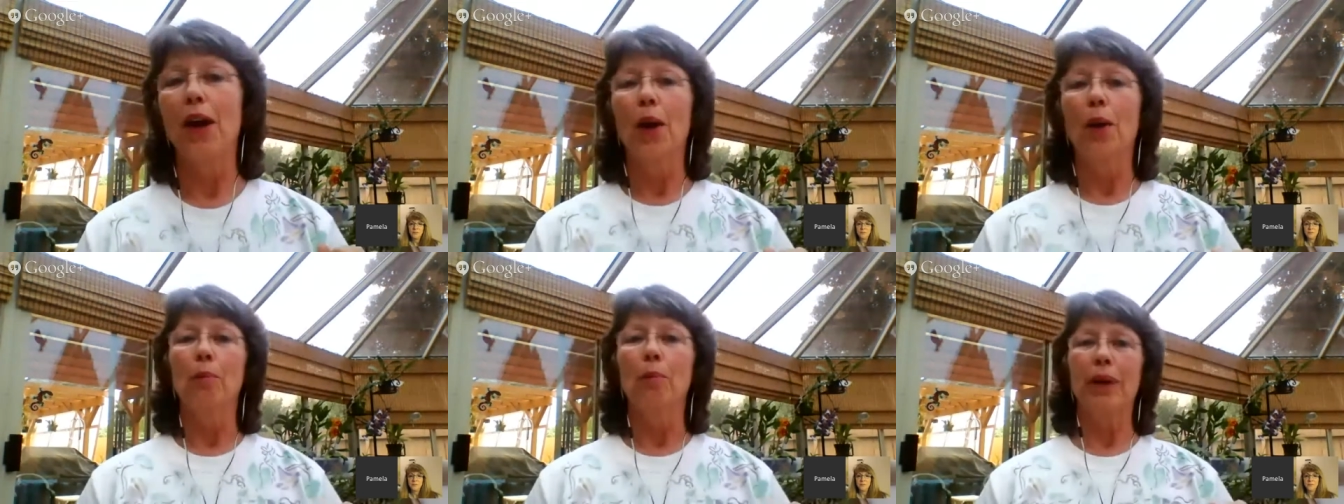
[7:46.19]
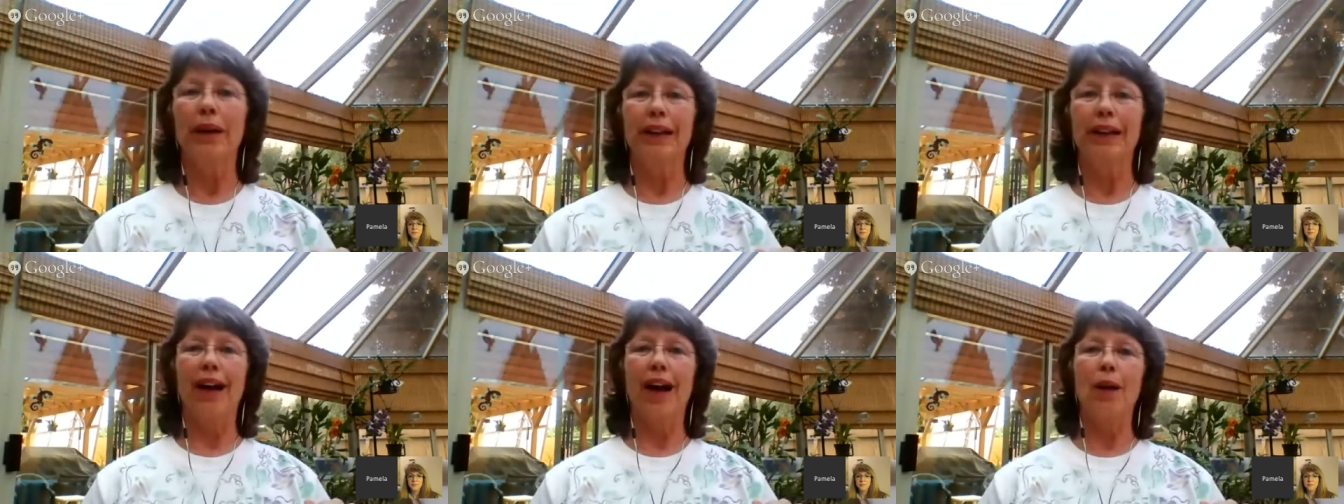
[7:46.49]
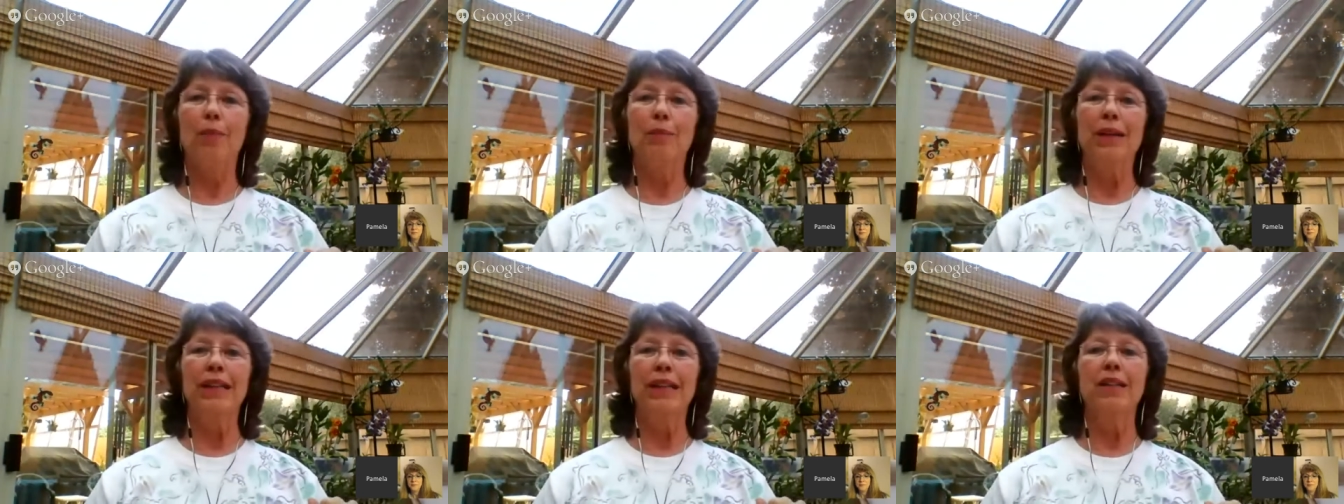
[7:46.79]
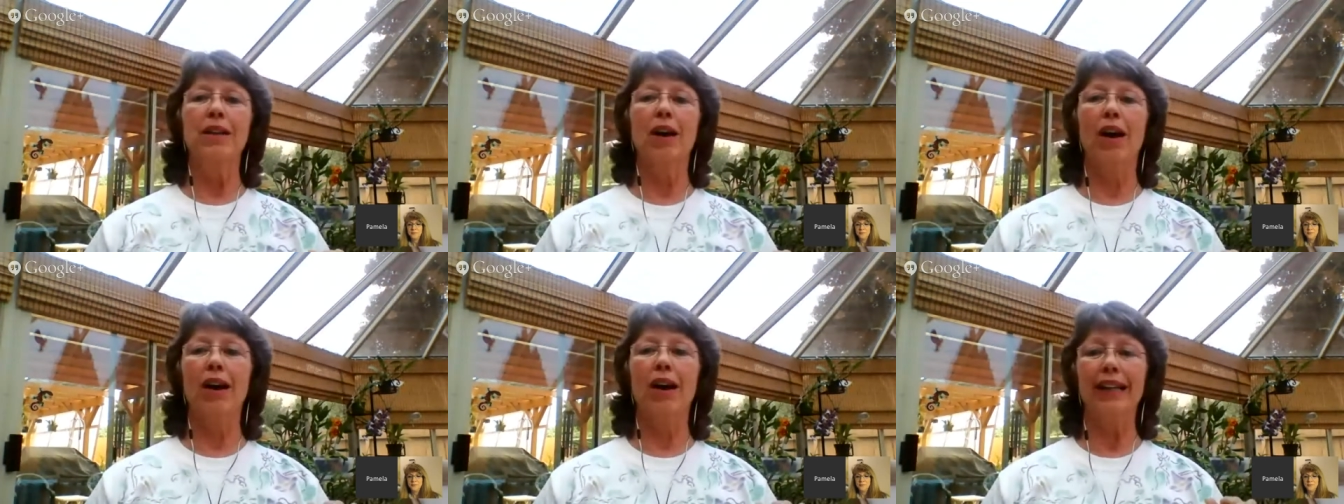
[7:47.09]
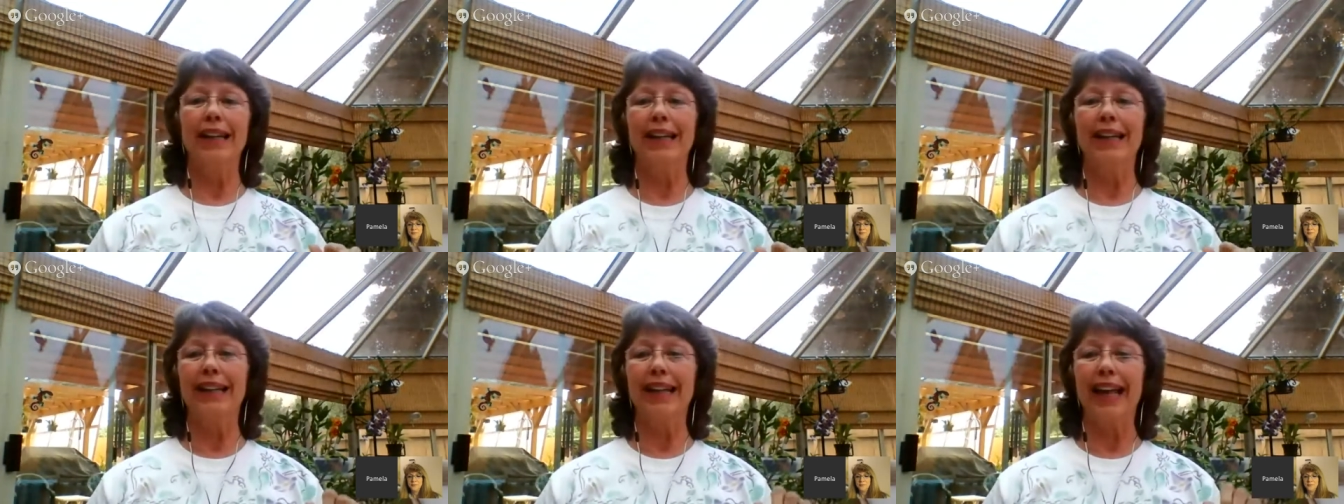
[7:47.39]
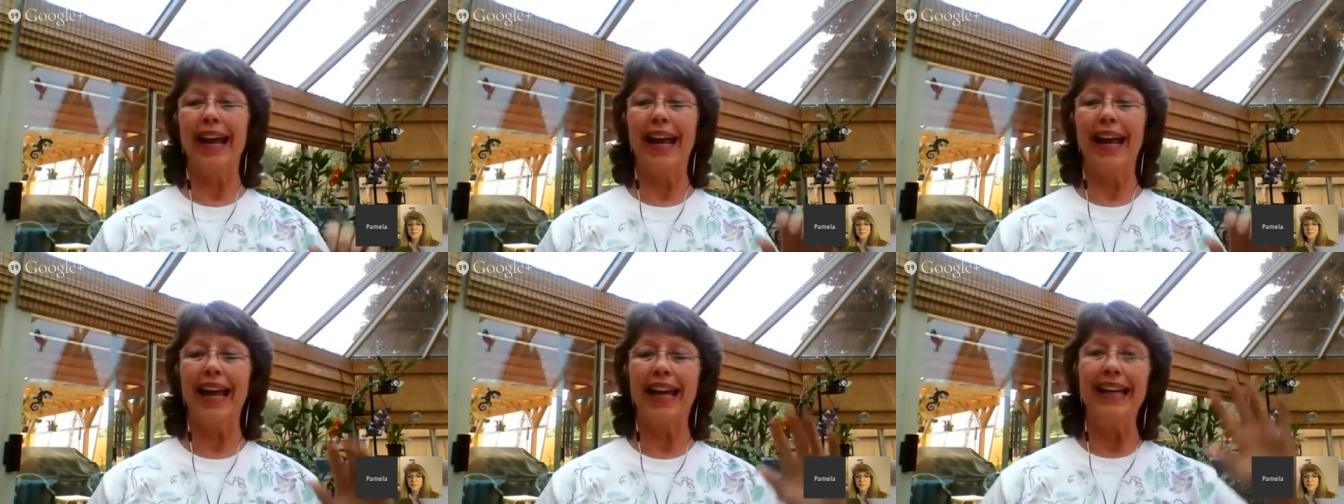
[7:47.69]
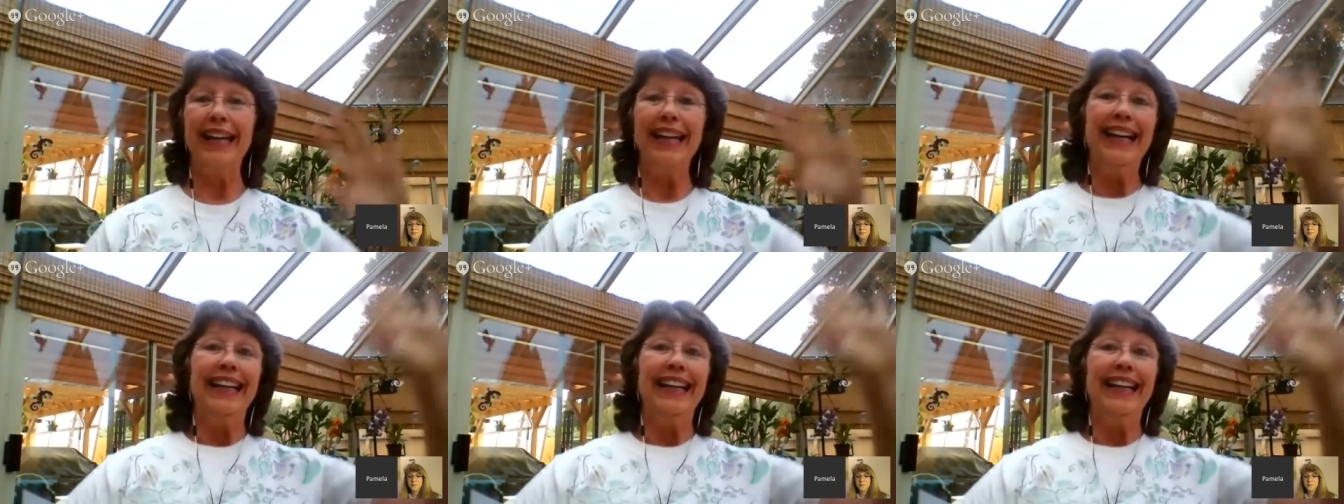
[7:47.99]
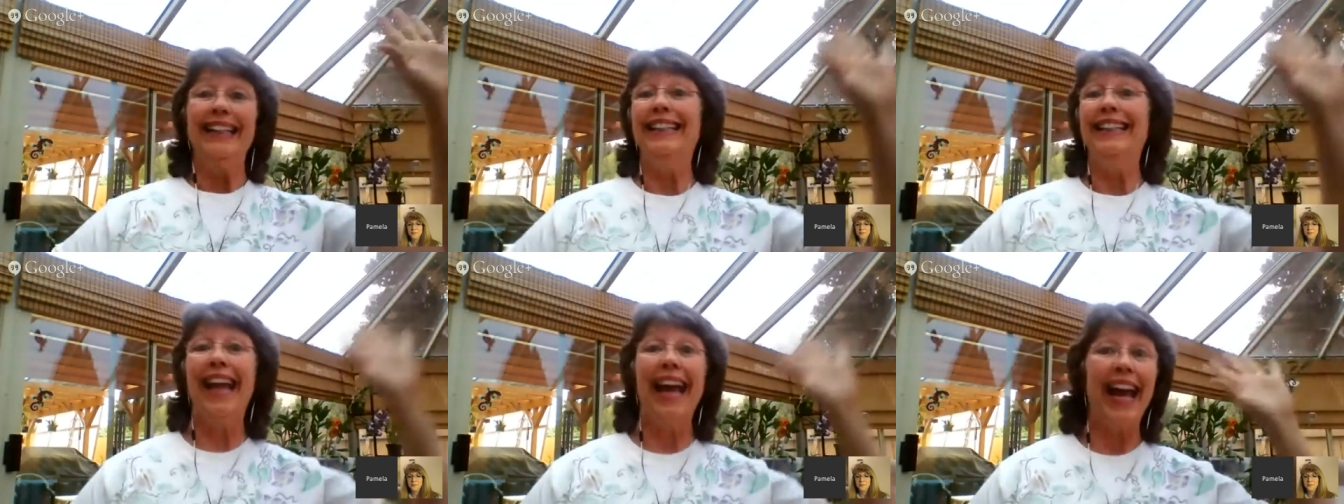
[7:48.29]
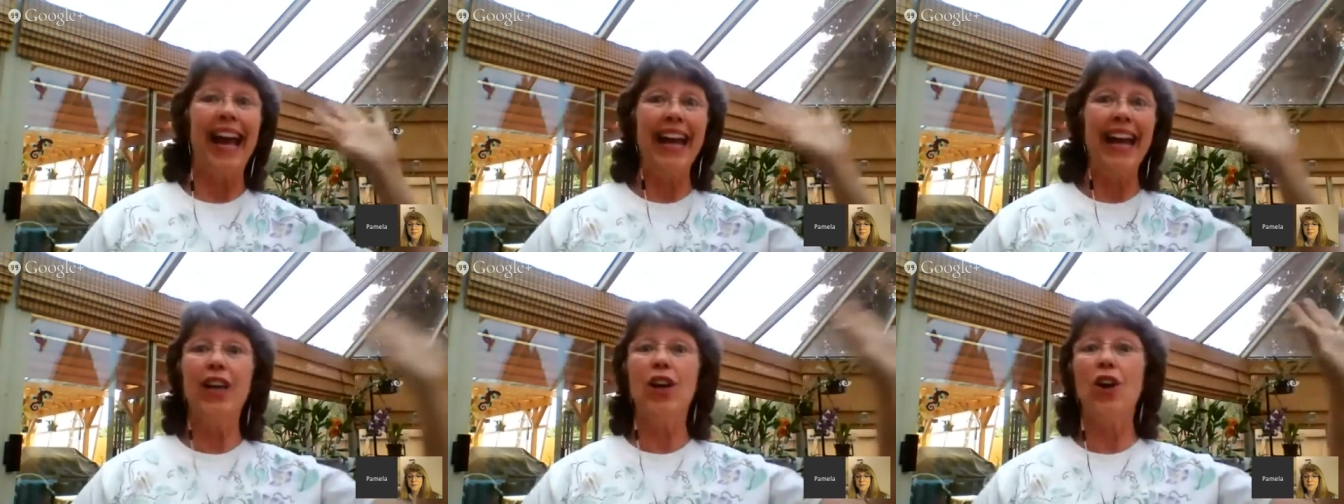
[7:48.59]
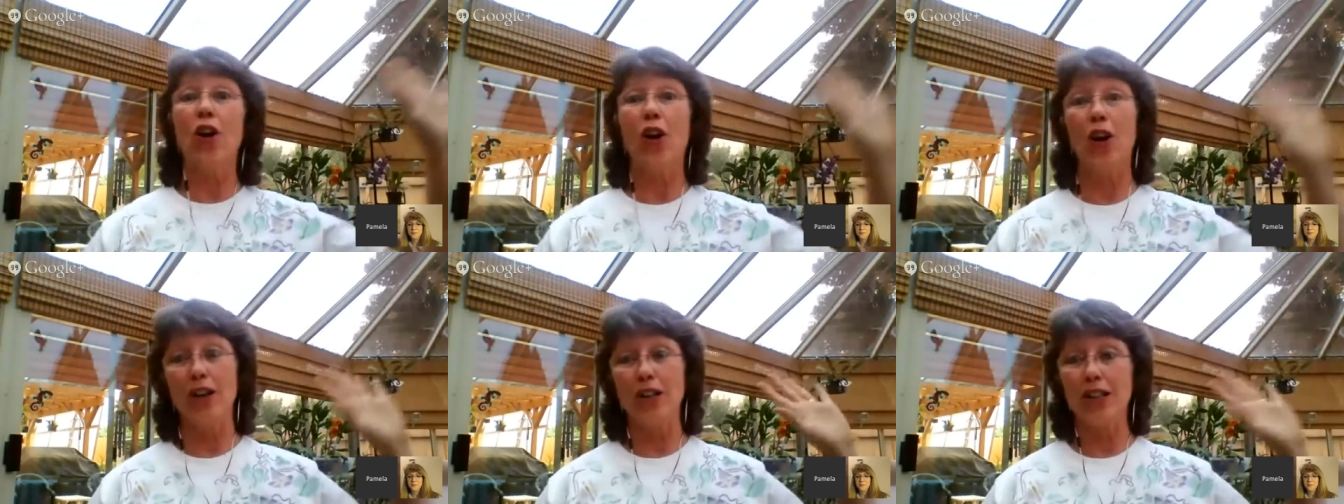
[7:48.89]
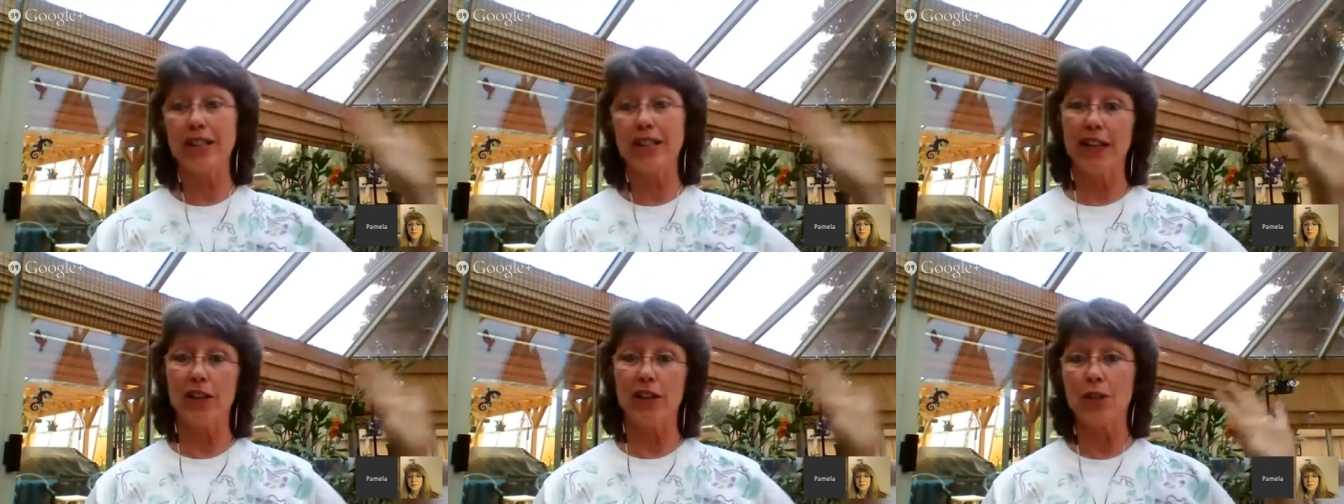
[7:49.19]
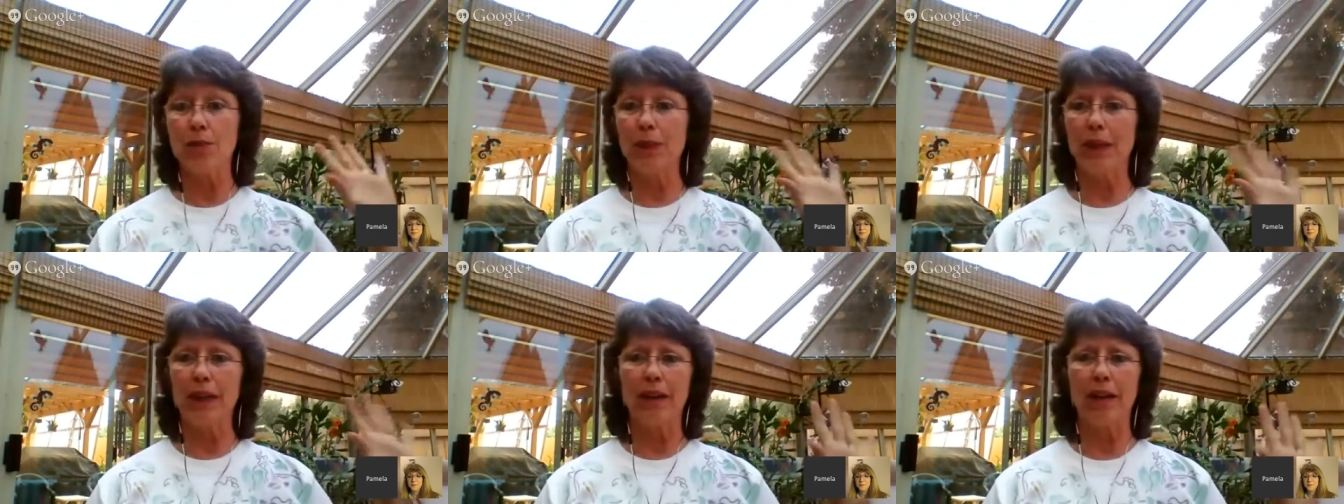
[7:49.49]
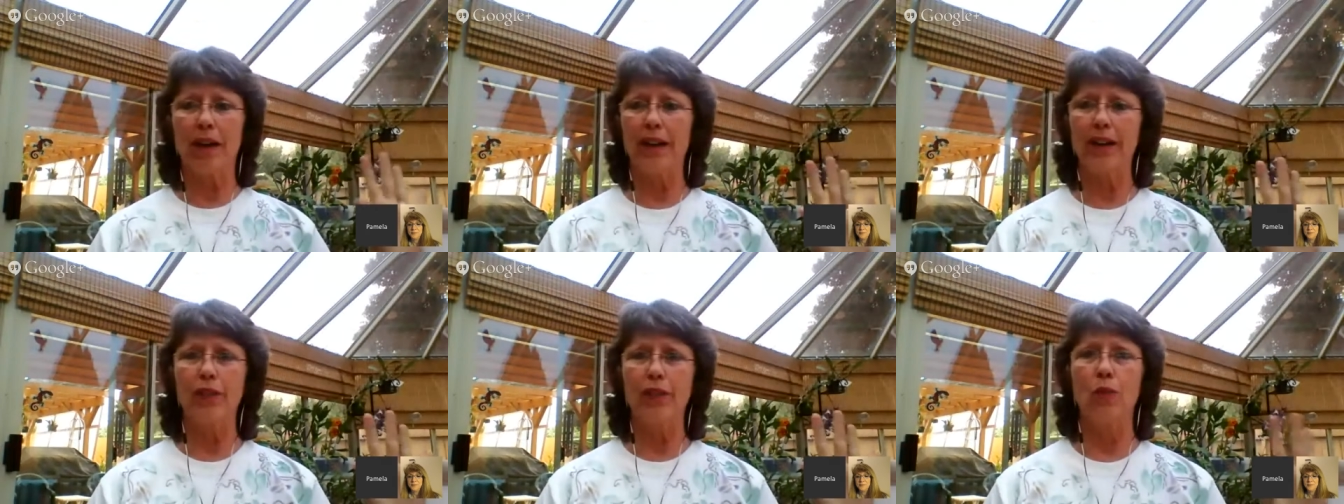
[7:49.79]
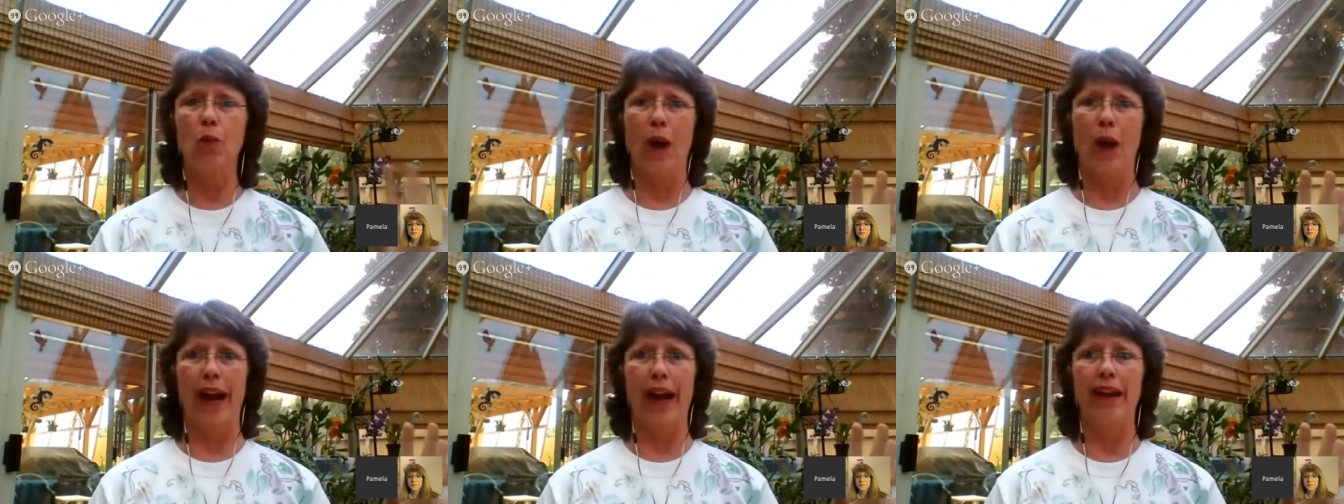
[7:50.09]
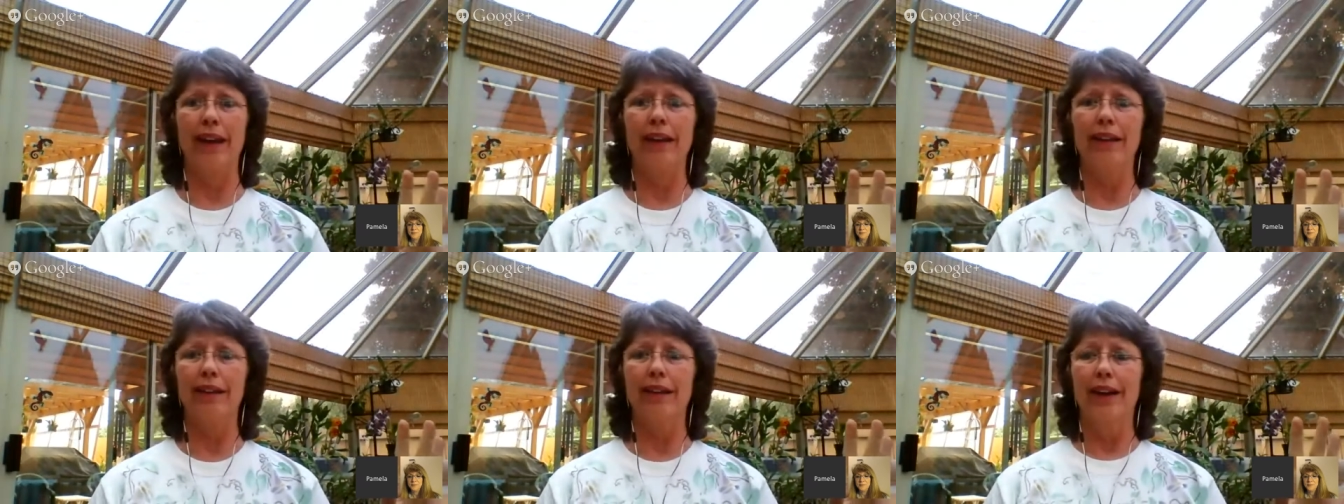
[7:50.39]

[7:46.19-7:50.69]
but I mean, not in a yay car salesman kind of way,